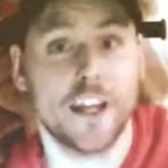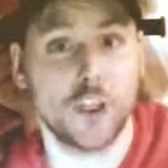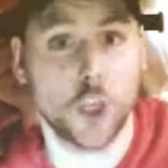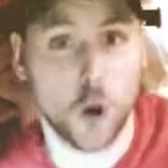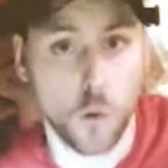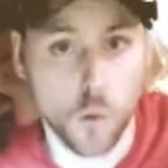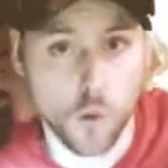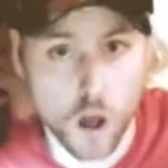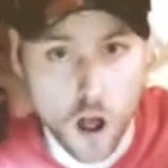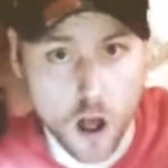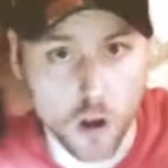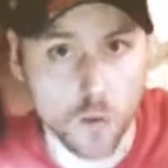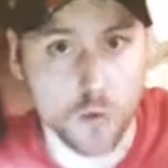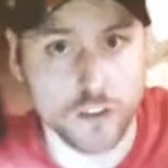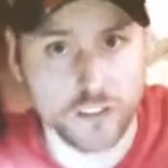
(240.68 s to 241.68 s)
get the
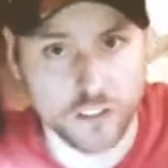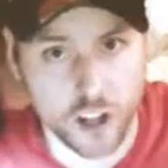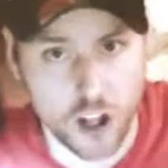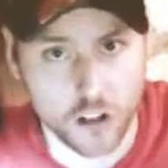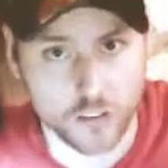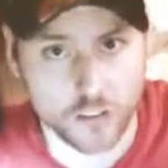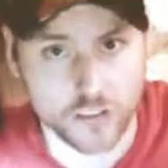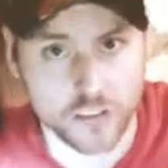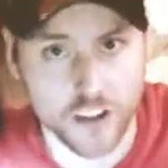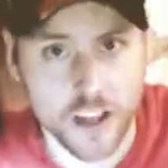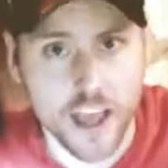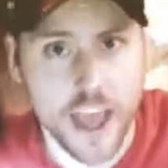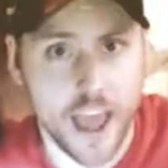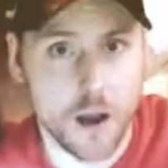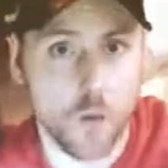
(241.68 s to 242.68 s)
wrong results.
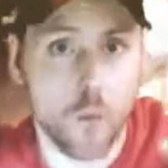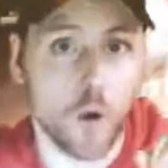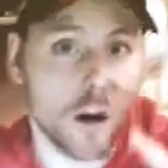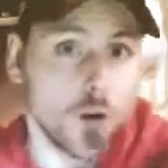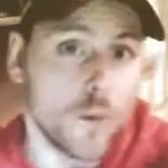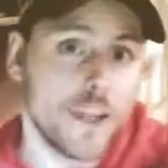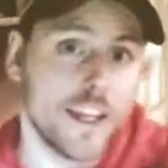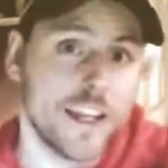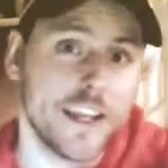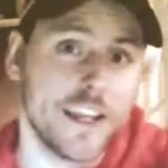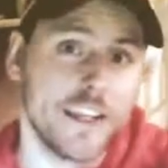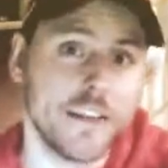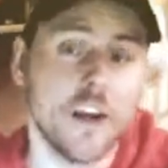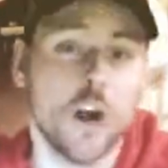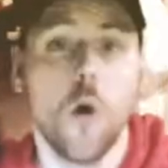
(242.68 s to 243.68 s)
And what do we
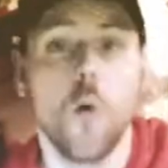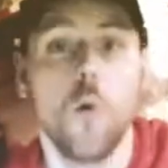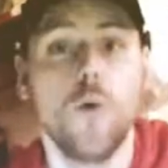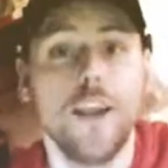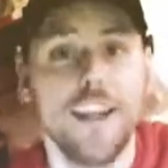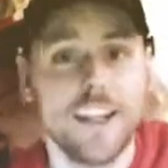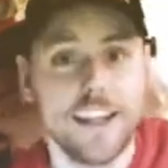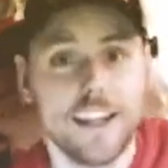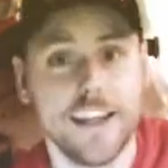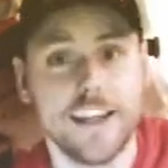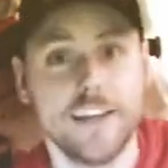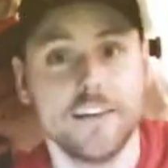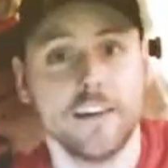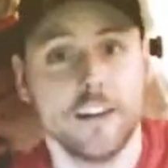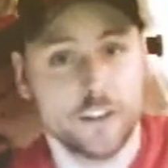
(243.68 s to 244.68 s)
need? We
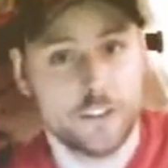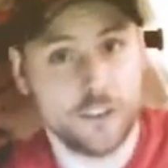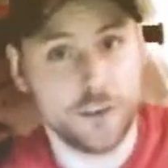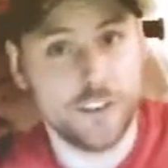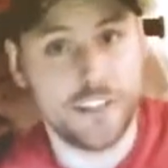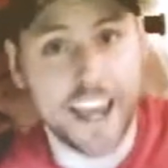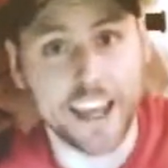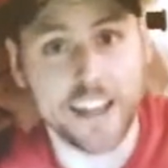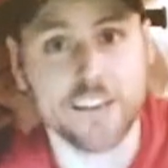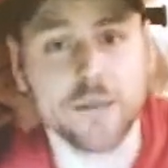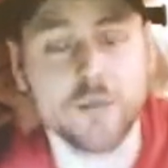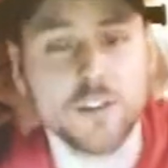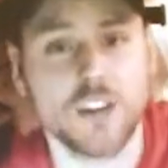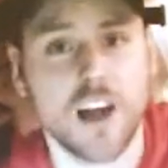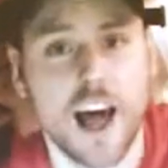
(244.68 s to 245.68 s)
need to gain
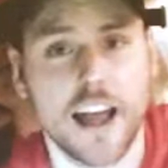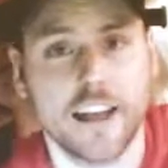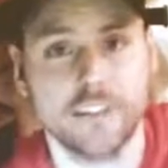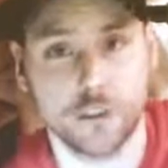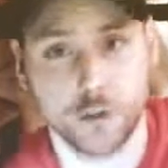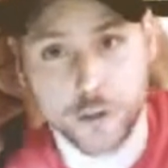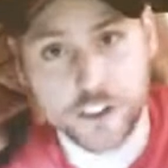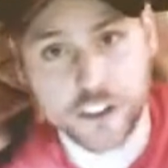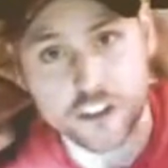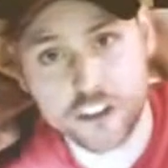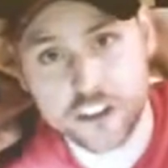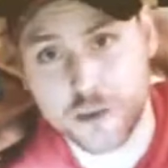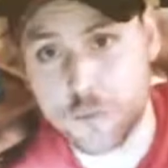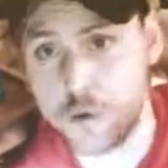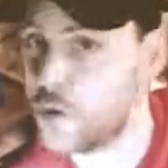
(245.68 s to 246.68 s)
some size. You're in the
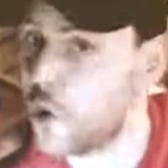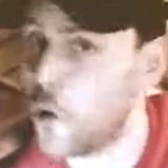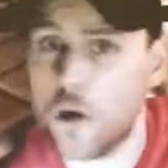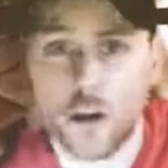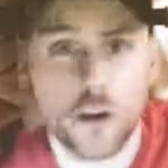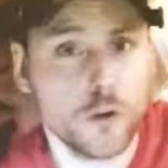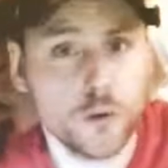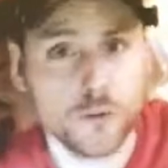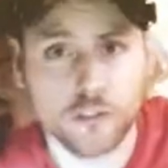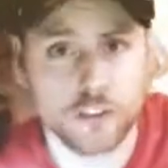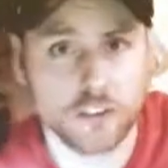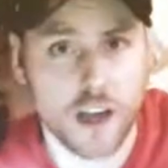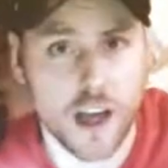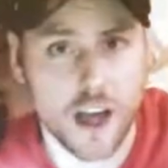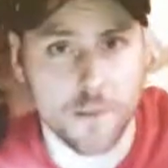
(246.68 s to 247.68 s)
gym. You don't want to lose your
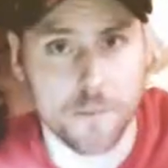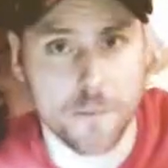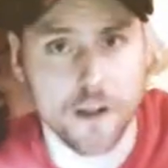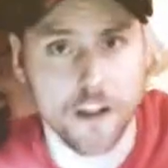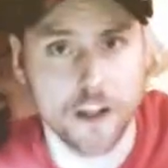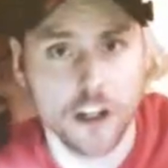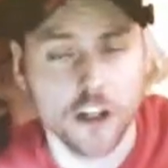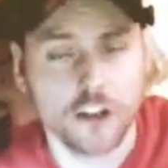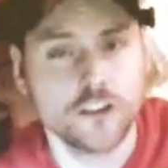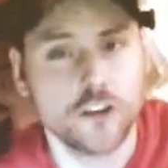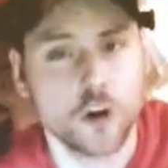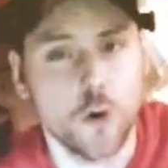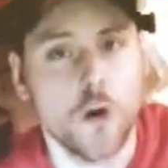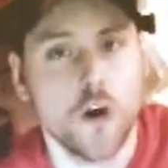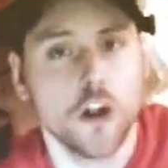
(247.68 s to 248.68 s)
time.
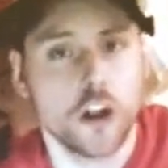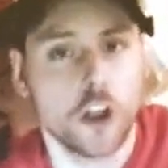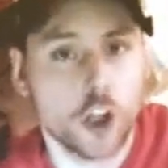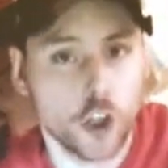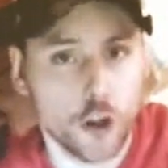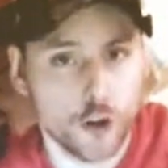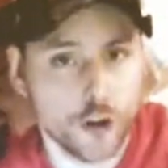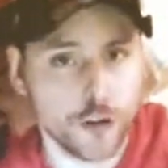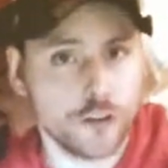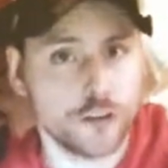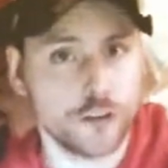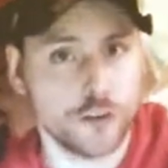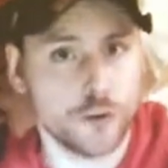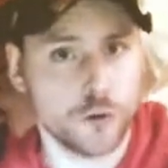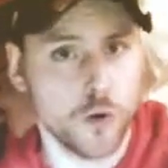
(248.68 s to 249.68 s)
So learn
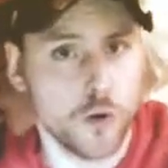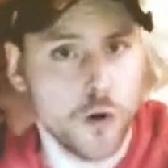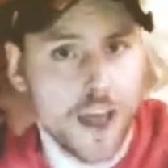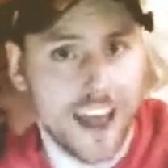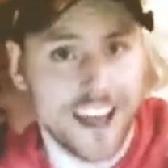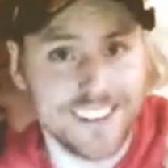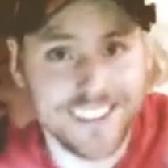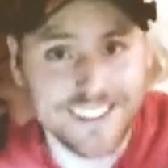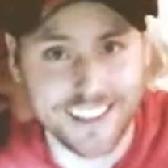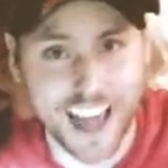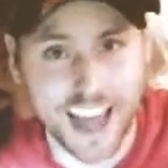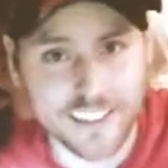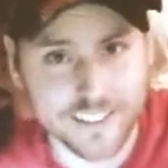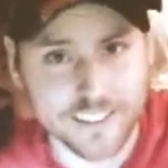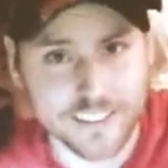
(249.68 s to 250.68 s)
to
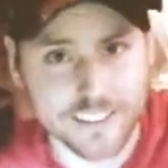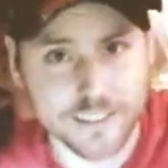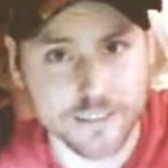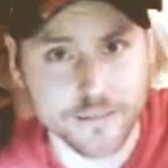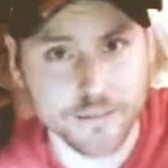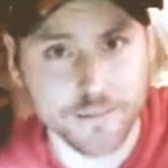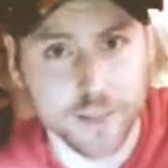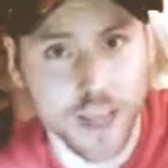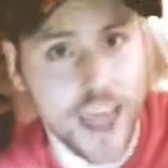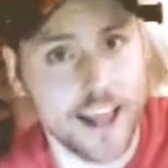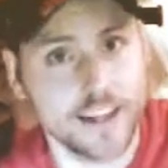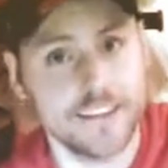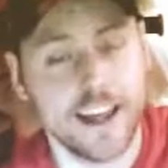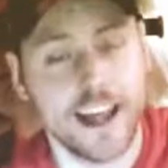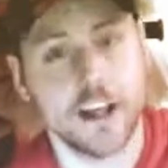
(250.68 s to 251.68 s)
assess
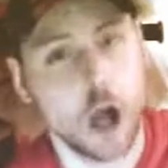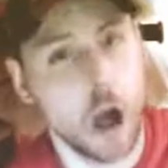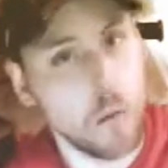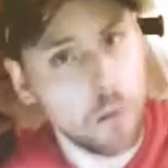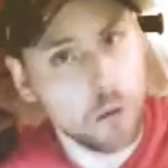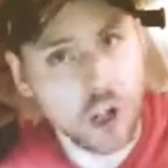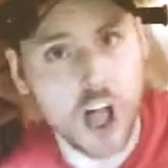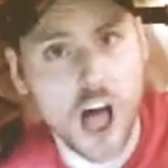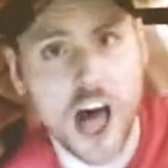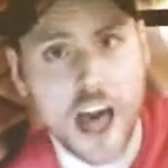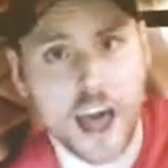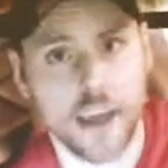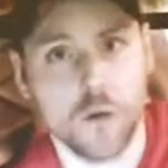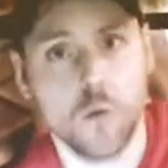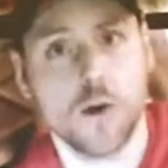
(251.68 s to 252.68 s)
and then
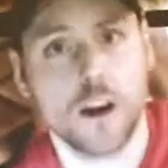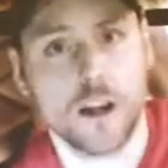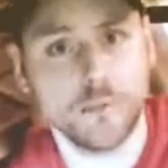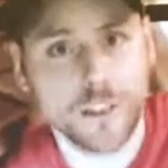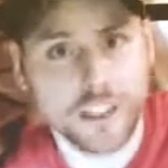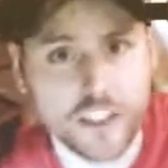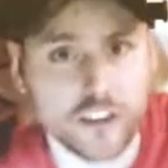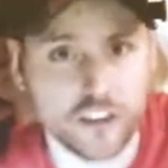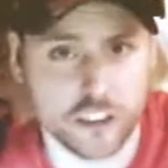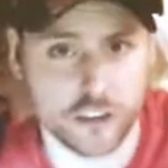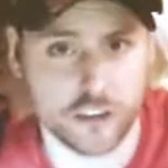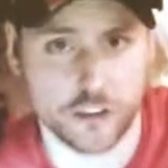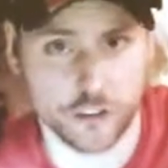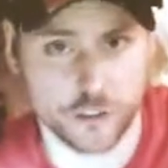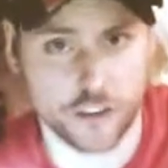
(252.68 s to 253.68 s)
apply what I'm teaching
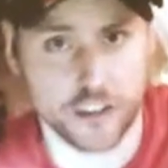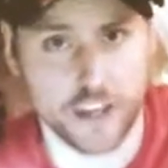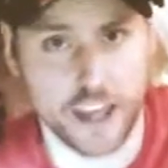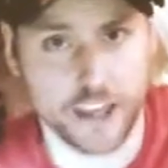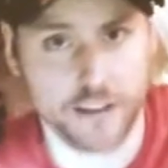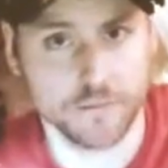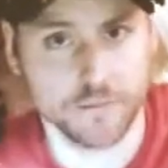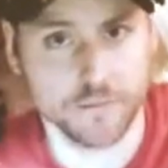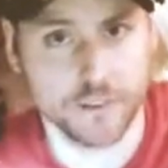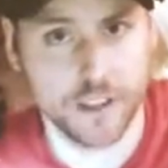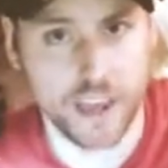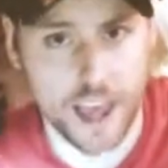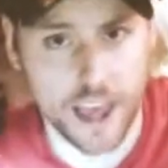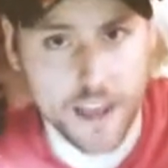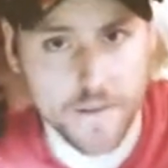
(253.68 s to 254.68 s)
to you today.
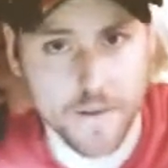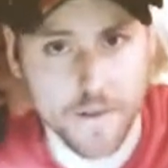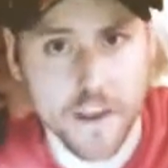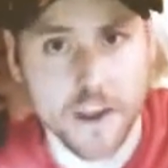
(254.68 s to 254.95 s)
Okay?